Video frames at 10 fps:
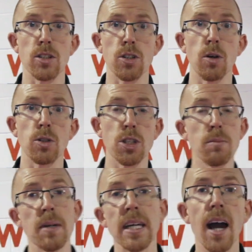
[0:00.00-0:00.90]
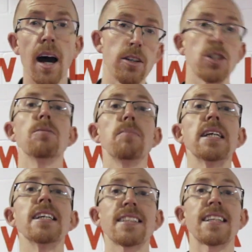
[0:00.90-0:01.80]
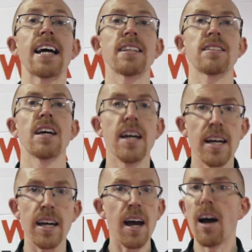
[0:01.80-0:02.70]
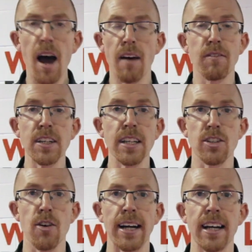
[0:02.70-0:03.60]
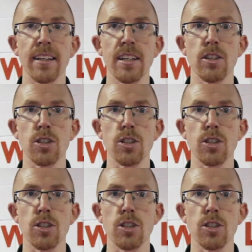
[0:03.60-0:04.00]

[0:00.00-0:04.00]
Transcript: So our chumbi stance, feet directly underneath your